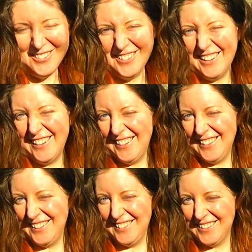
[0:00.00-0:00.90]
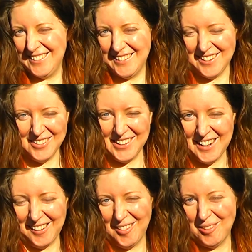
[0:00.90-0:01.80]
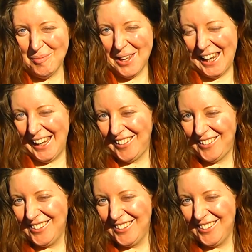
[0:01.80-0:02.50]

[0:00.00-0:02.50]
Well, that one had this village.